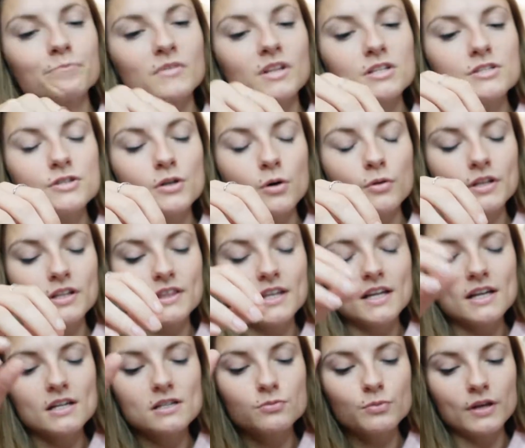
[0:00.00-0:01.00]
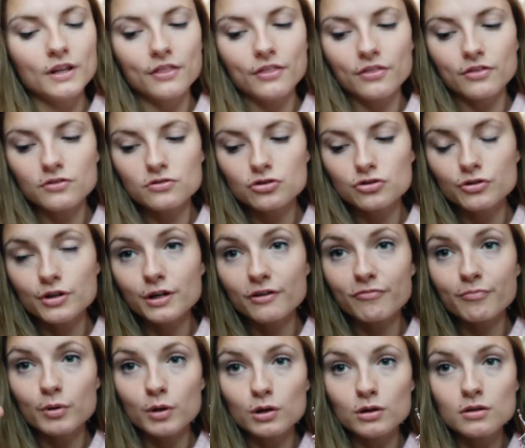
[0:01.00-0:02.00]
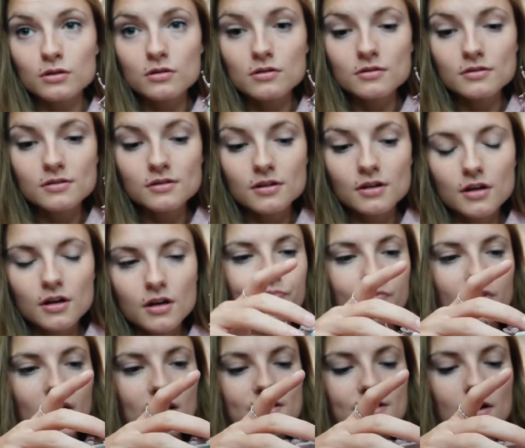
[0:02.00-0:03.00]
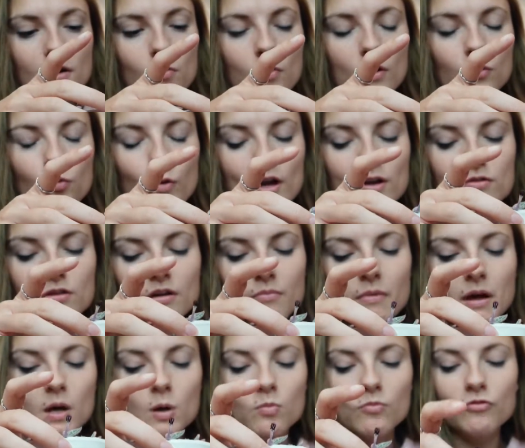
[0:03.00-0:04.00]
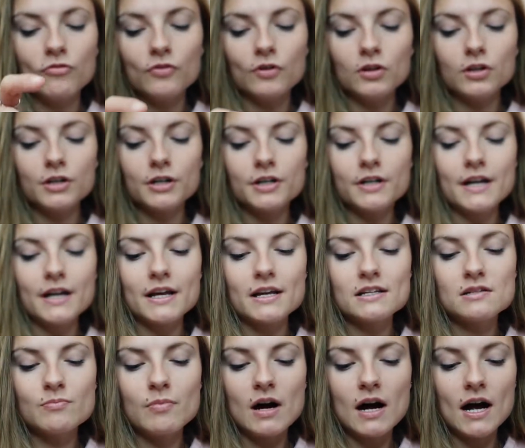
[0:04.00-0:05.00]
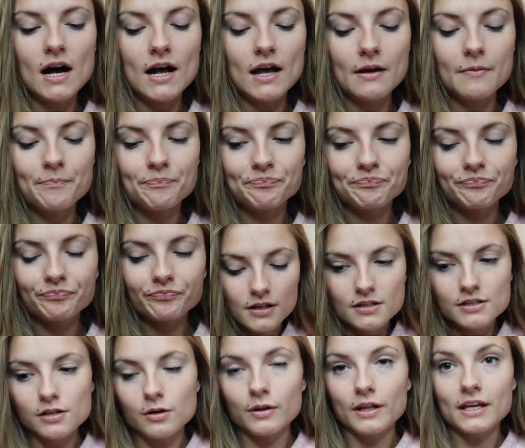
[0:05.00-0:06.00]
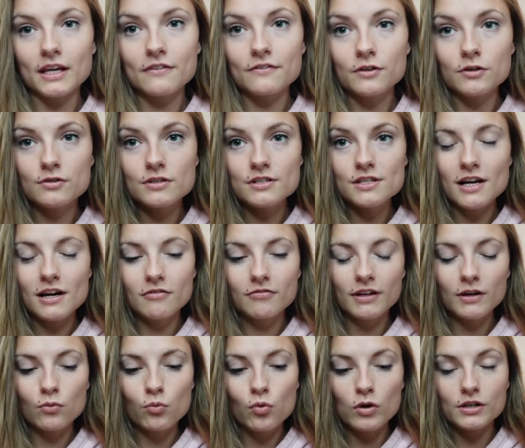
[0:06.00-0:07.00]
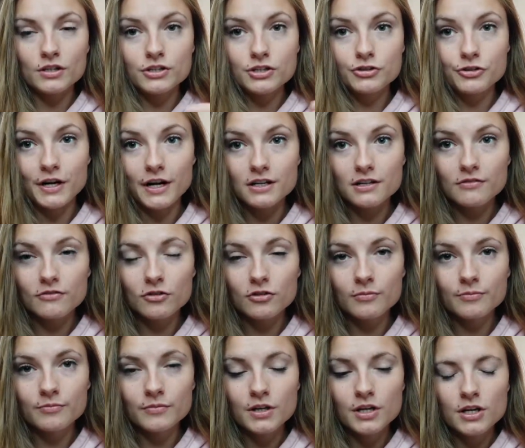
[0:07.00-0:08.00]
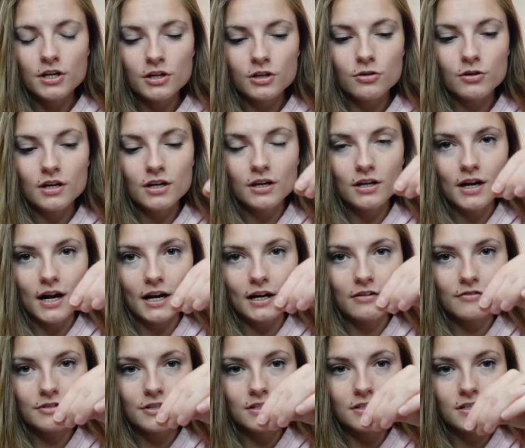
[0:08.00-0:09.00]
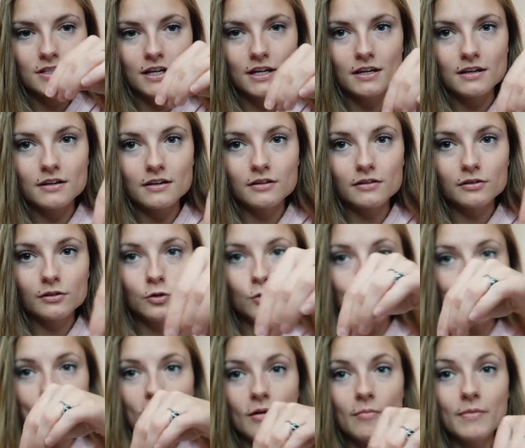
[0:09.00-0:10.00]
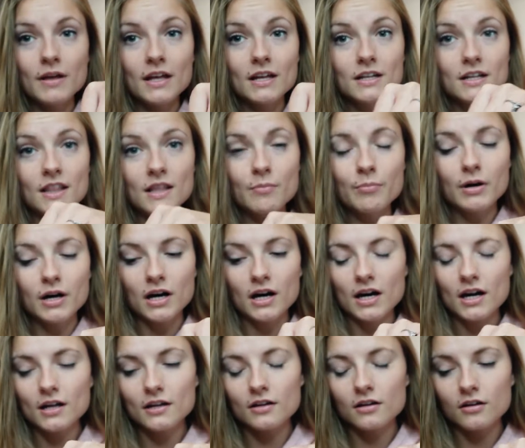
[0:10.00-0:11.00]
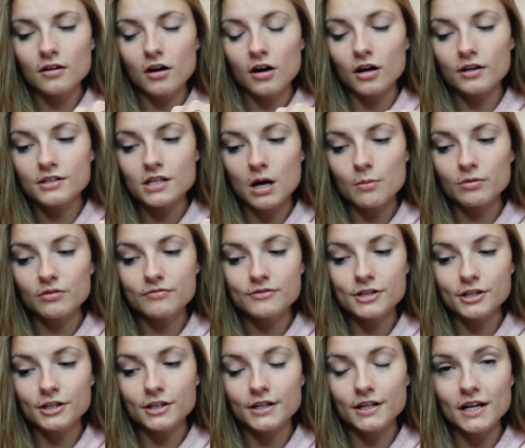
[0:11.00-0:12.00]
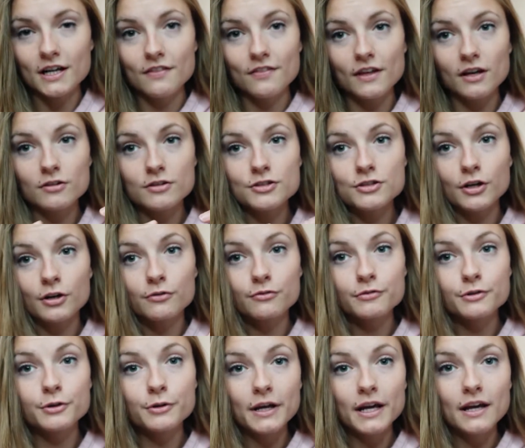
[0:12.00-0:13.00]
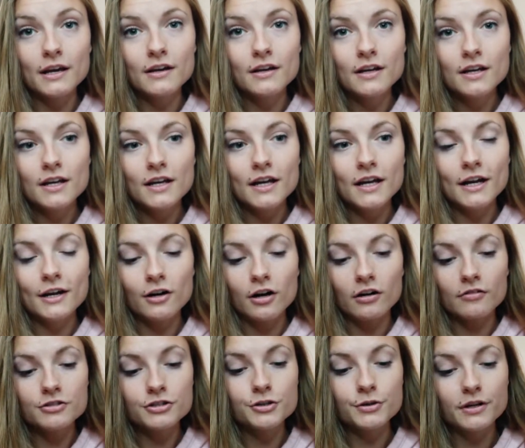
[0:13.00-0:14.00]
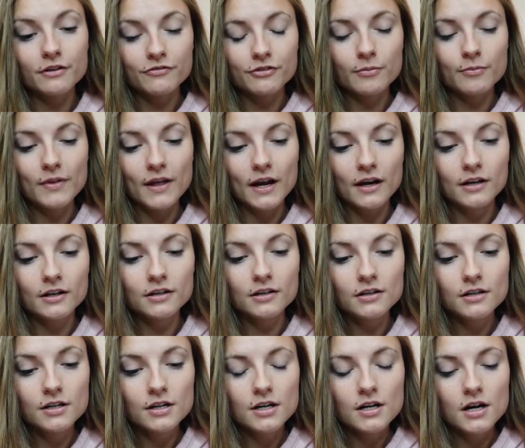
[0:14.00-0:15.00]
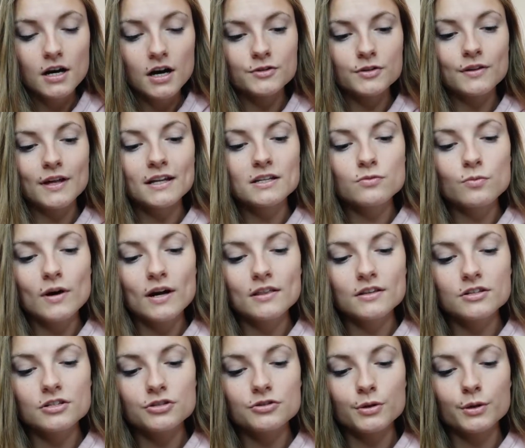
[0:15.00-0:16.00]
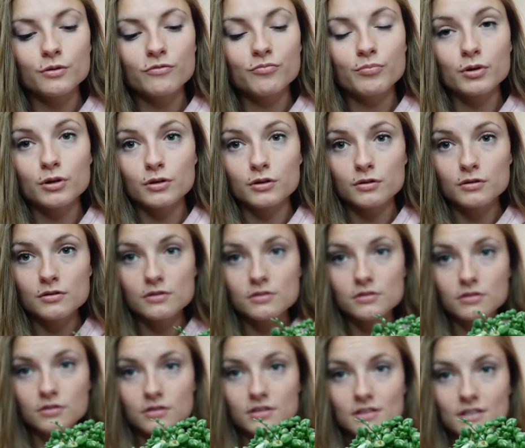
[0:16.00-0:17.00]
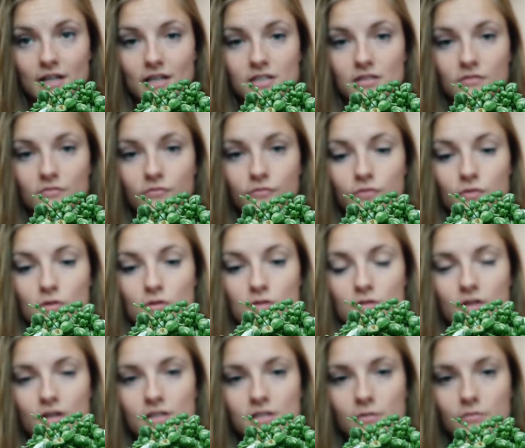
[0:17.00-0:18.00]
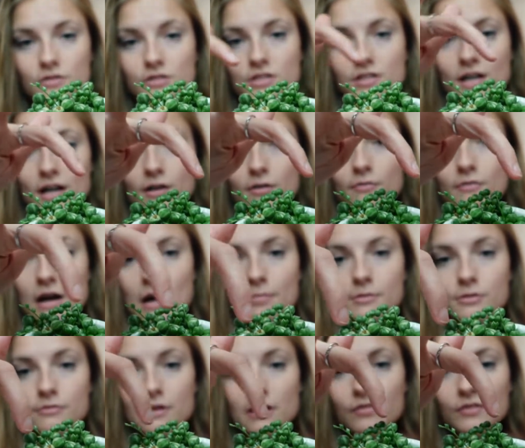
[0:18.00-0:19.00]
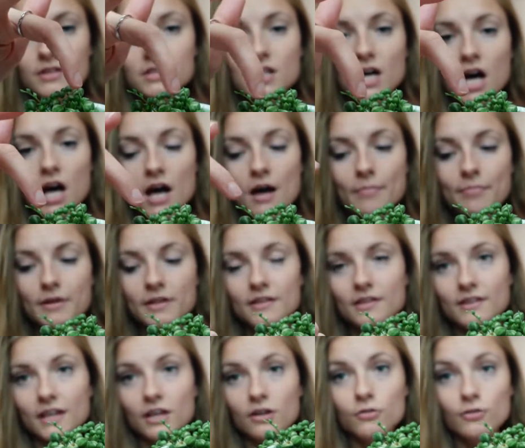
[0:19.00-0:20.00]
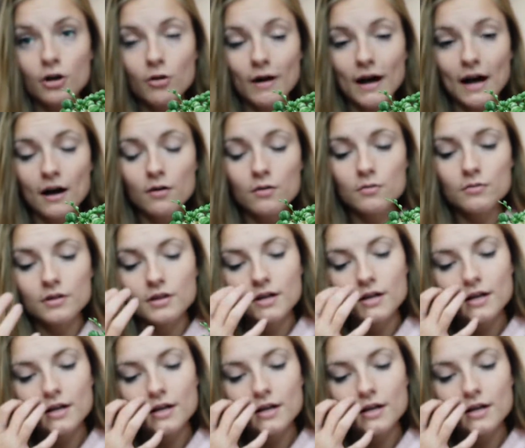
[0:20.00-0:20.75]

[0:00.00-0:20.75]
so the thing is with string of pearls, they say one way you can make them fuller is by, so like if you just have like one strand of them, you can kind of just like loop them into the pot on top of dirt and they'll start rooting and offshooting from there. So that's why the string of pearls looks nice and full, because it was just kind of wrapped around the top and then they grow out.